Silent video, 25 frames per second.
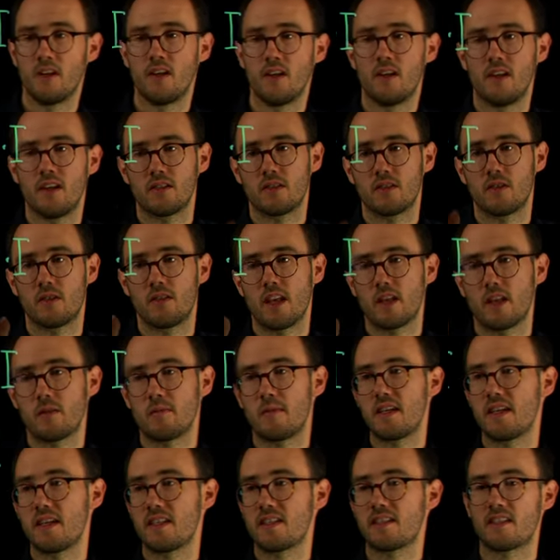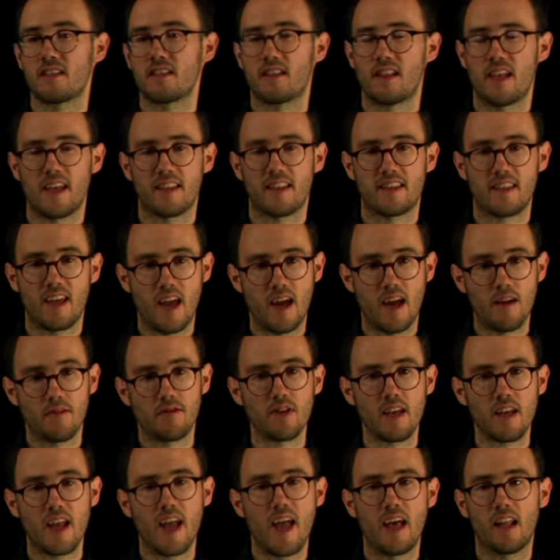So that means that
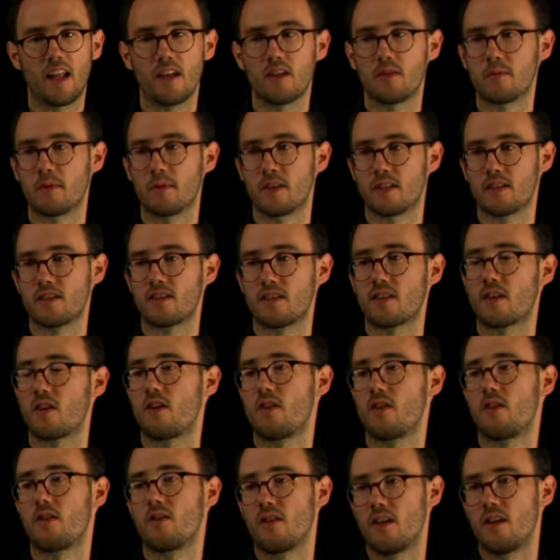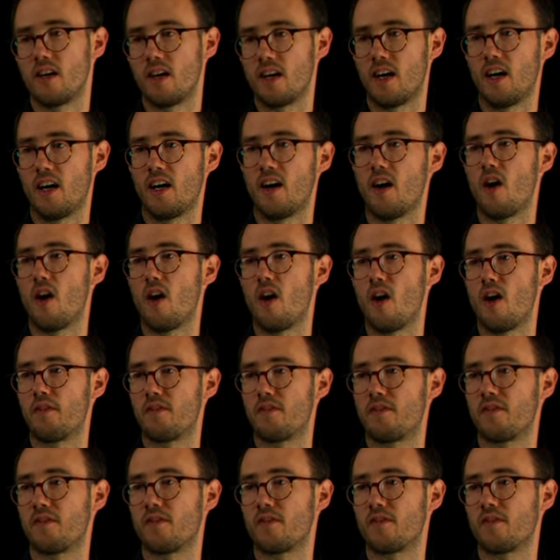every element
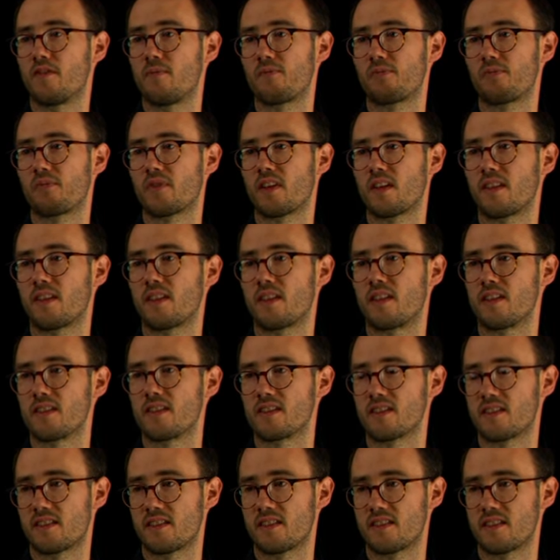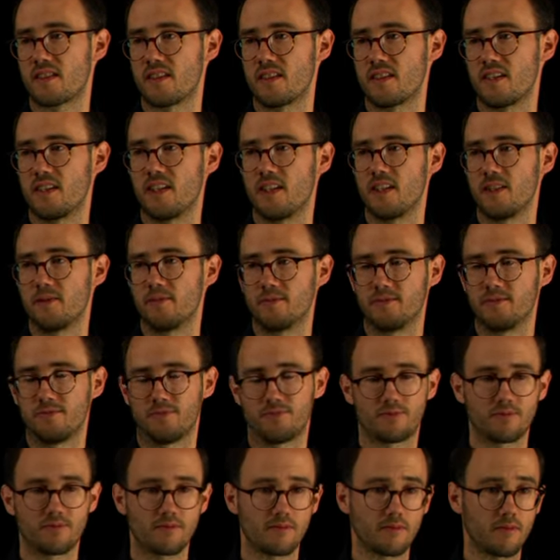of this
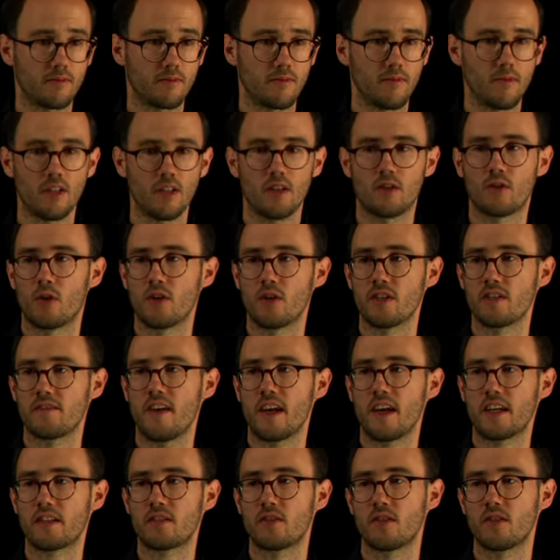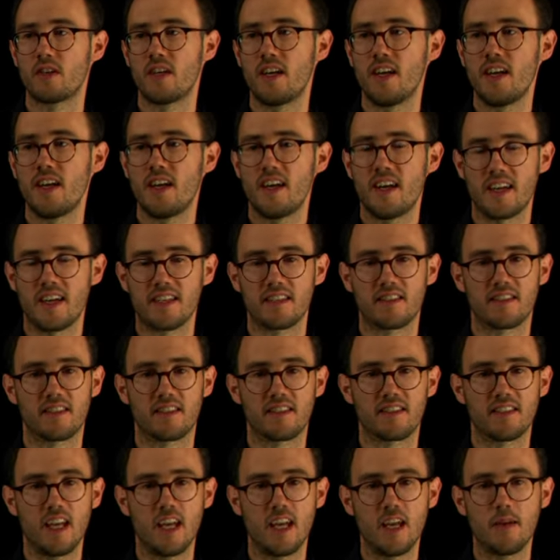noise vector has the
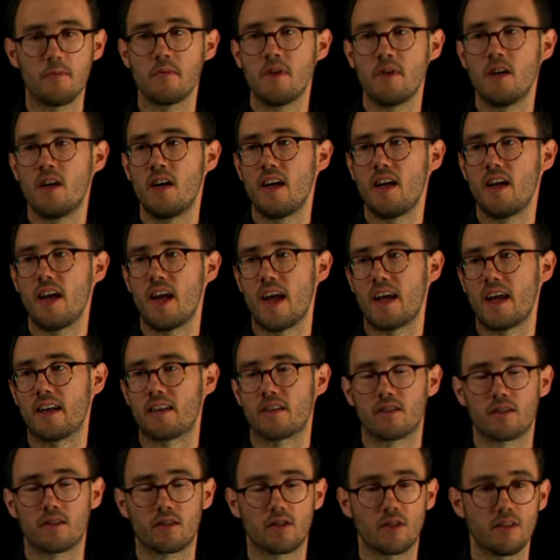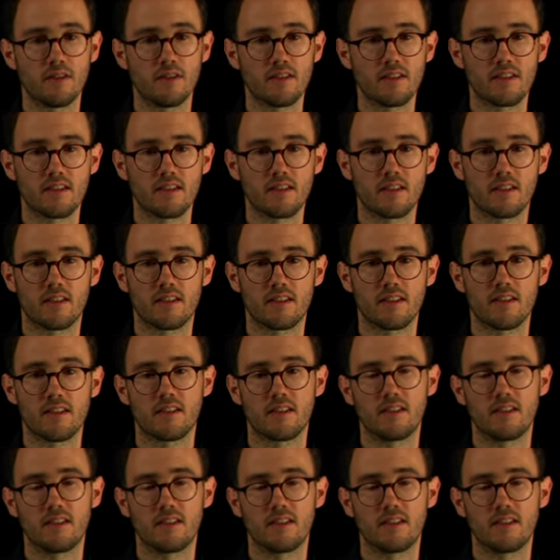same and constant